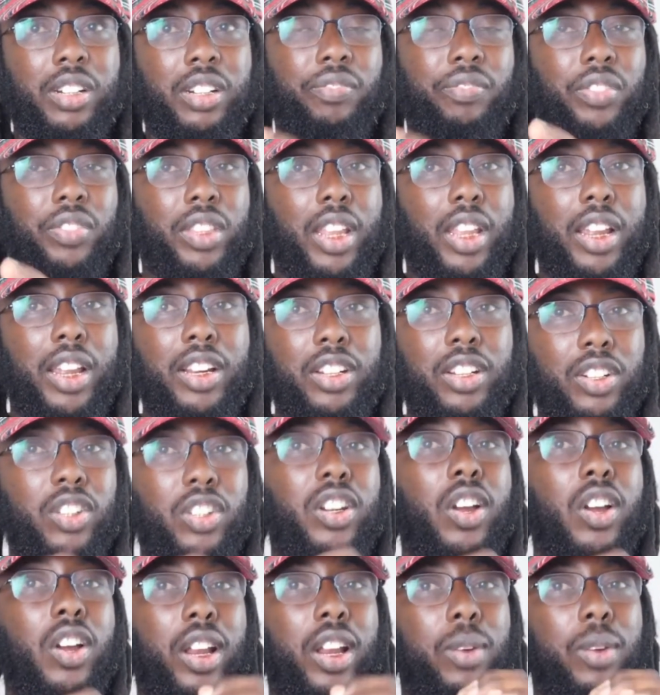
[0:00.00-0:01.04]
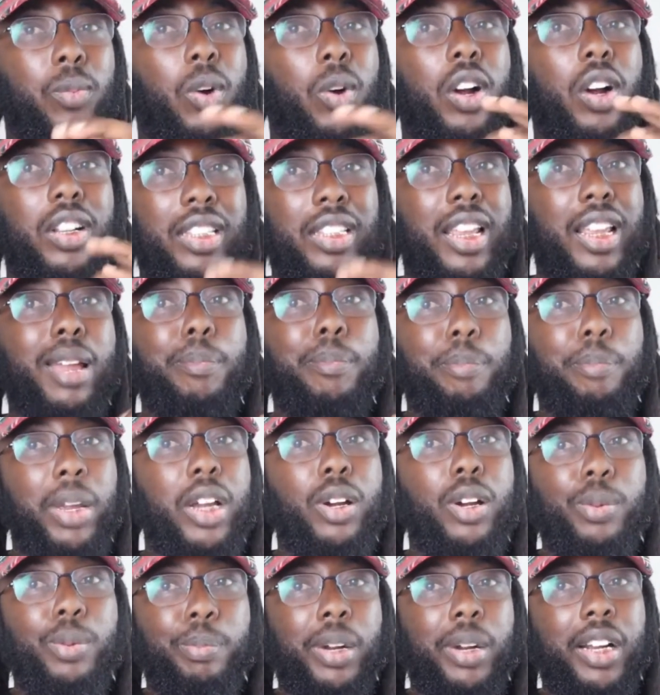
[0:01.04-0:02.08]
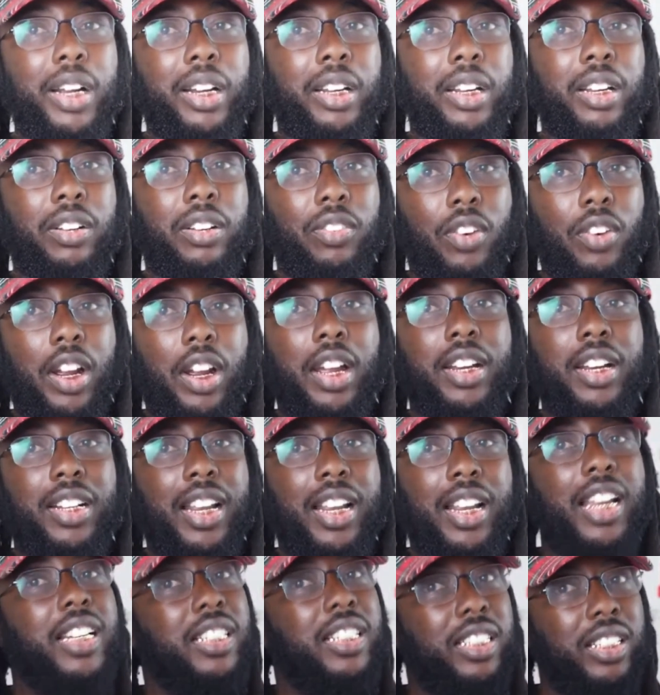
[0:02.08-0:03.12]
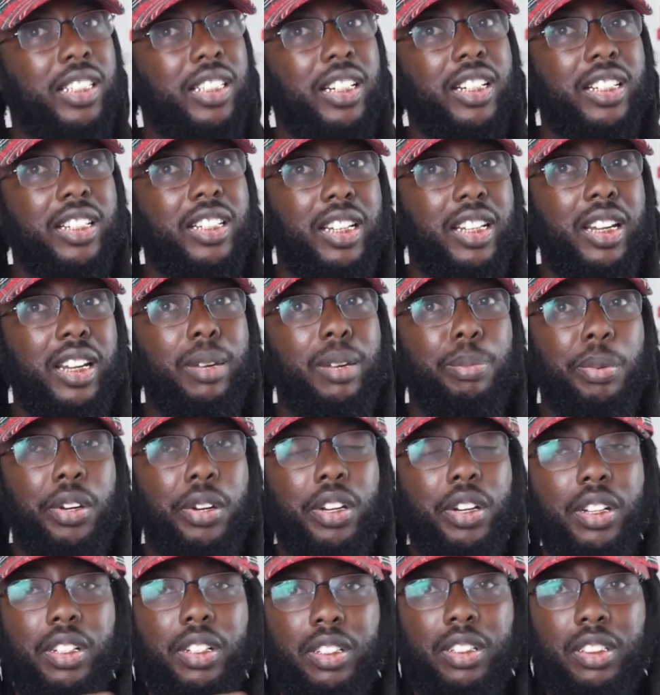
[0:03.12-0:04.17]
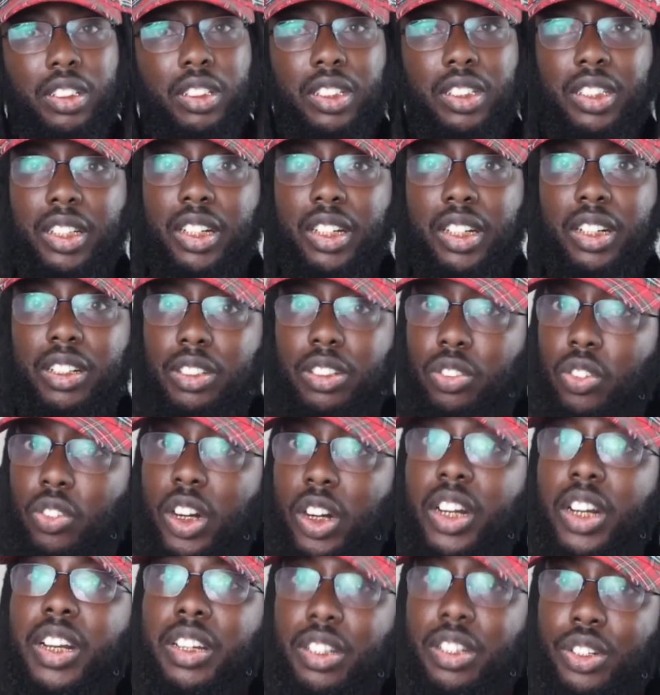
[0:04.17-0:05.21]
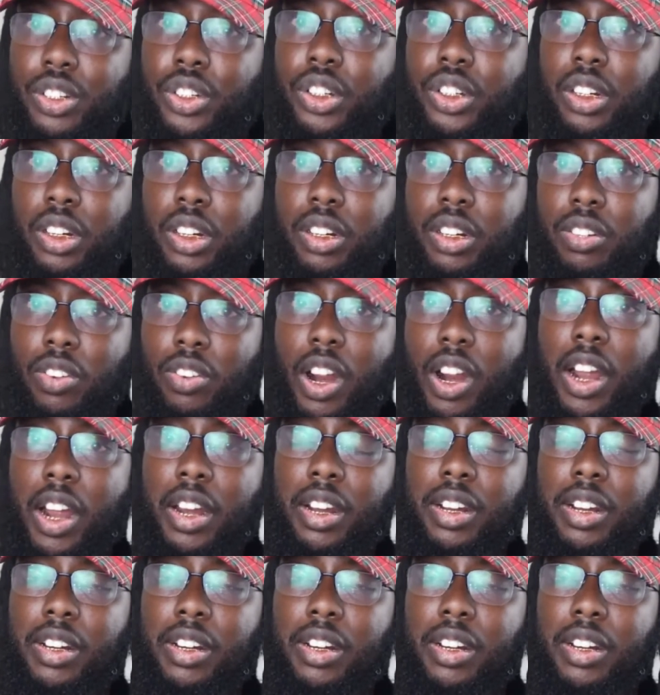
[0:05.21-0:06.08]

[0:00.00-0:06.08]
They want that bail money, right? That shit is keeping the cities running shit, right?